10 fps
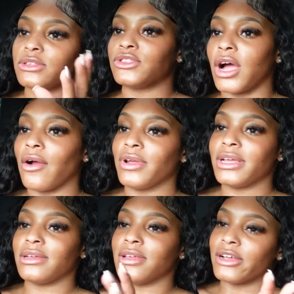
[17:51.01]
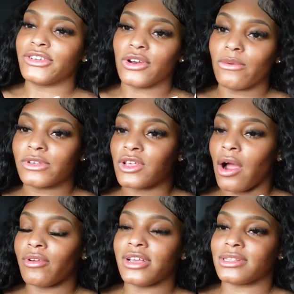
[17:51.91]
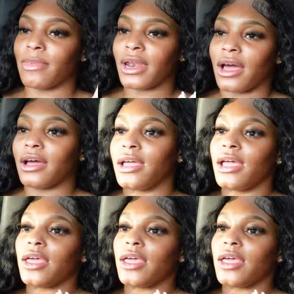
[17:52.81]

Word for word: Zari, y'all should know what Zari is by now.